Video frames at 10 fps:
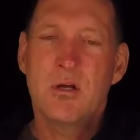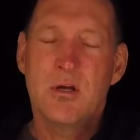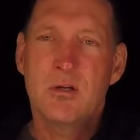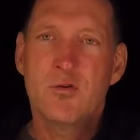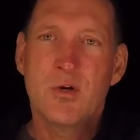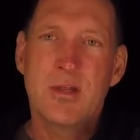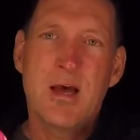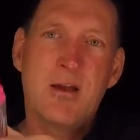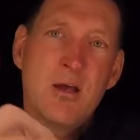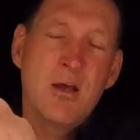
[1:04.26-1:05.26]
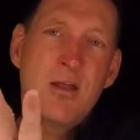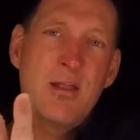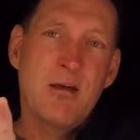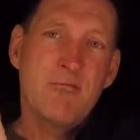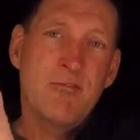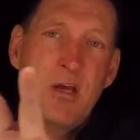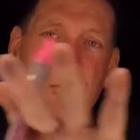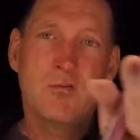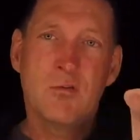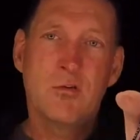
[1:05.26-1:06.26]
during that
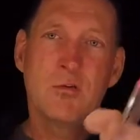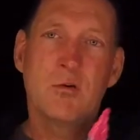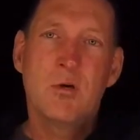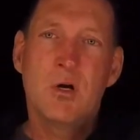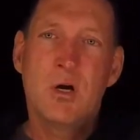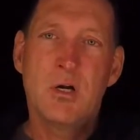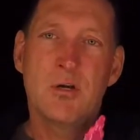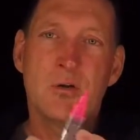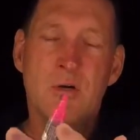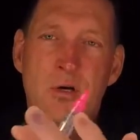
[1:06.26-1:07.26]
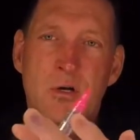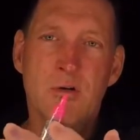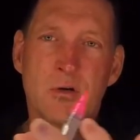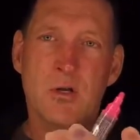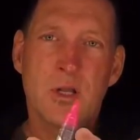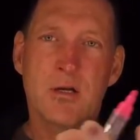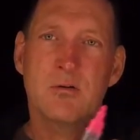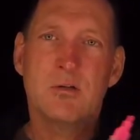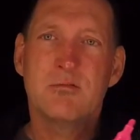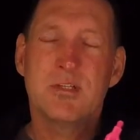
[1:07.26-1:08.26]
phase 2 on your
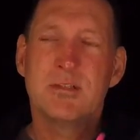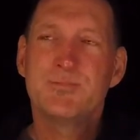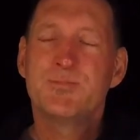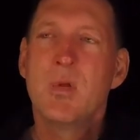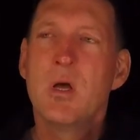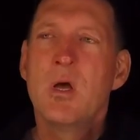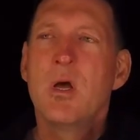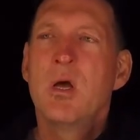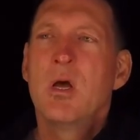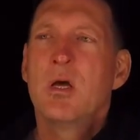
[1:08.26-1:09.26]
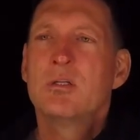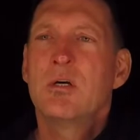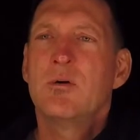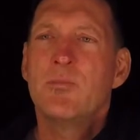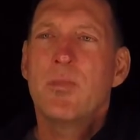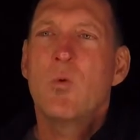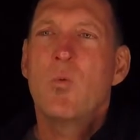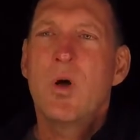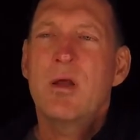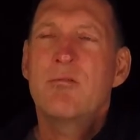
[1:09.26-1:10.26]
electrical event. So
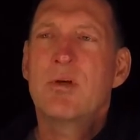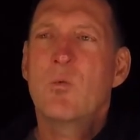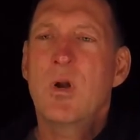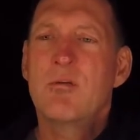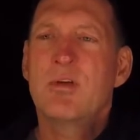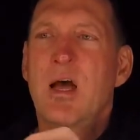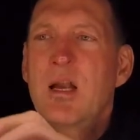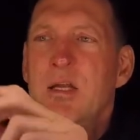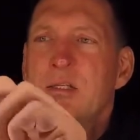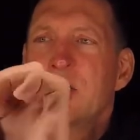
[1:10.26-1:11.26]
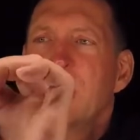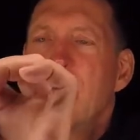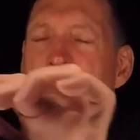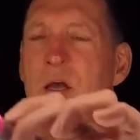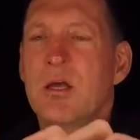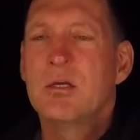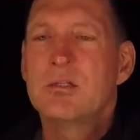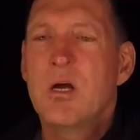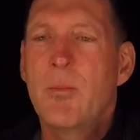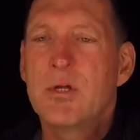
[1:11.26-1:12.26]
what I've got is
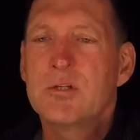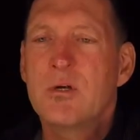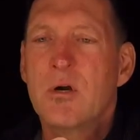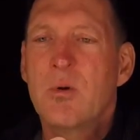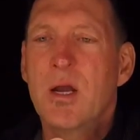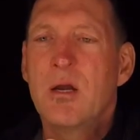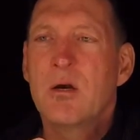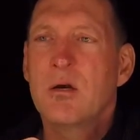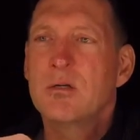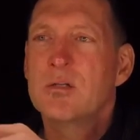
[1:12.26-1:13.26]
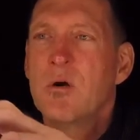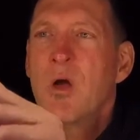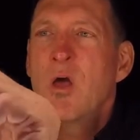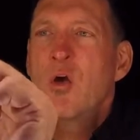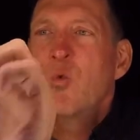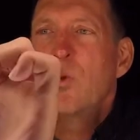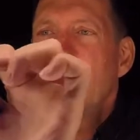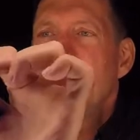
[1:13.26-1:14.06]
I'm going to start it right here. So we've